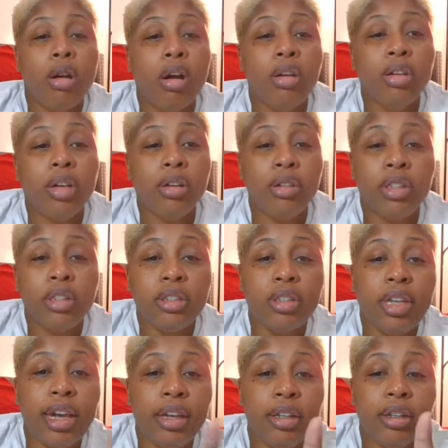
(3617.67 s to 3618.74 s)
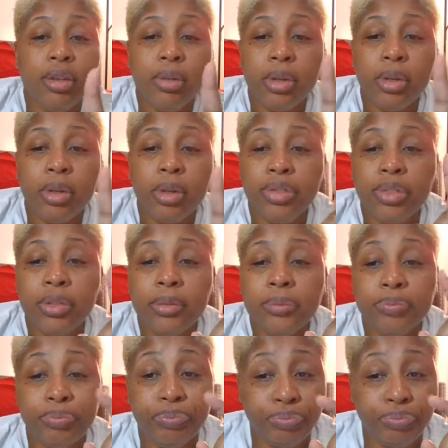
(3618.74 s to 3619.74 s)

call y'all niggas daddy or whatever.